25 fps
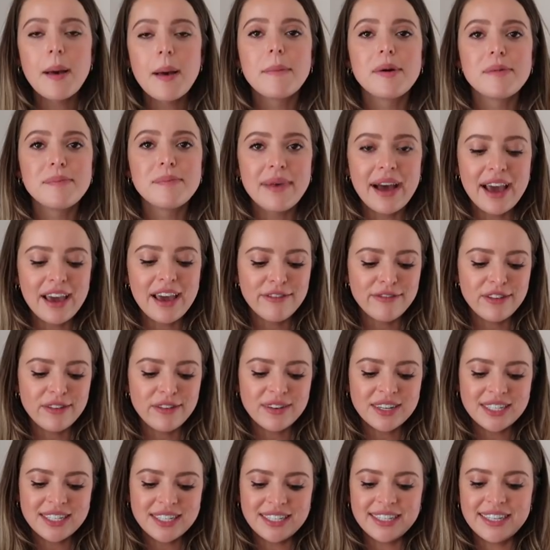But my
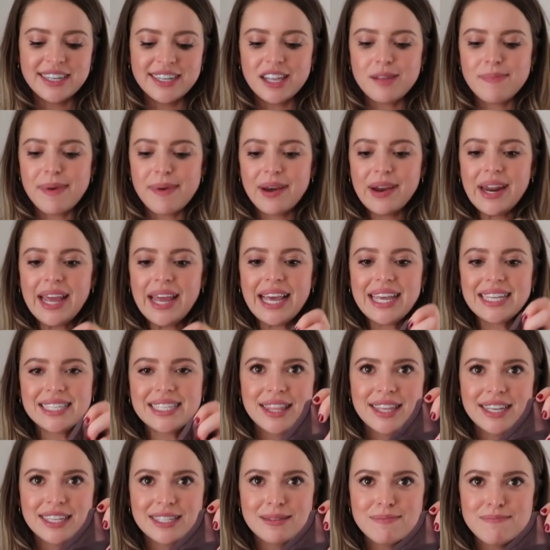favorite detail about it is
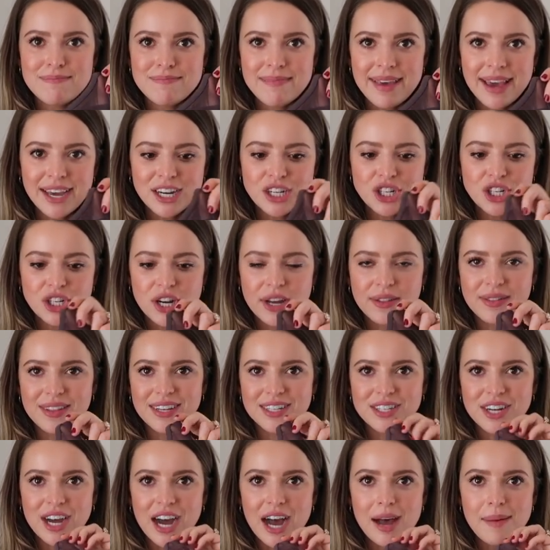this mesh on
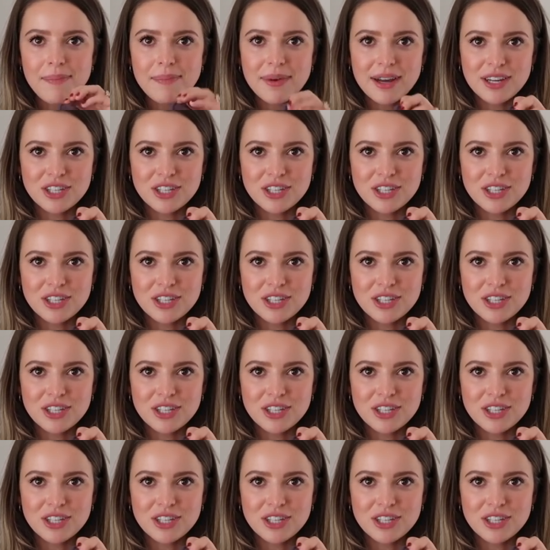the top.